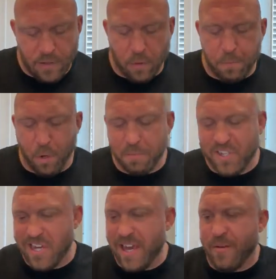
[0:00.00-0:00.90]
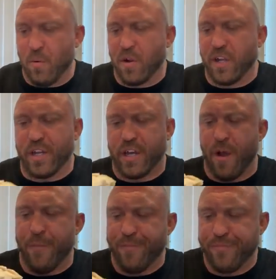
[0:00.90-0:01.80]
little burp ski. We're good to
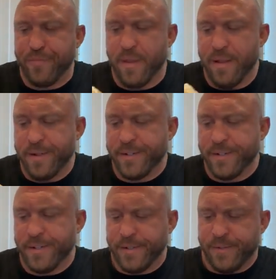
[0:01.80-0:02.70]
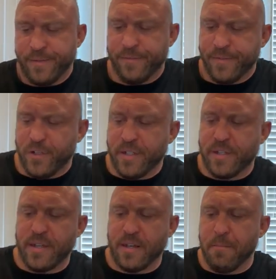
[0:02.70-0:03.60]
go.
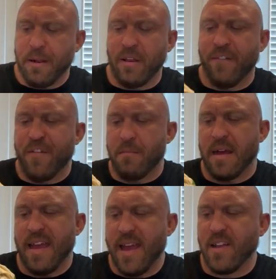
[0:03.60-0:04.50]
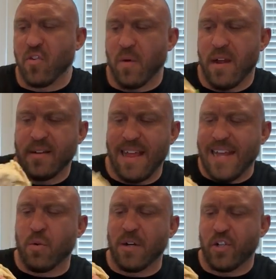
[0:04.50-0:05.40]
Jesus, I can barely fit my hands around it.
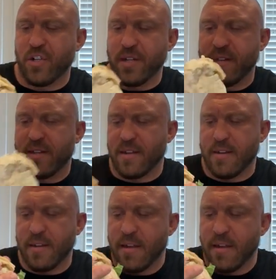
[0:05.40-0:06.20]
That's what she said.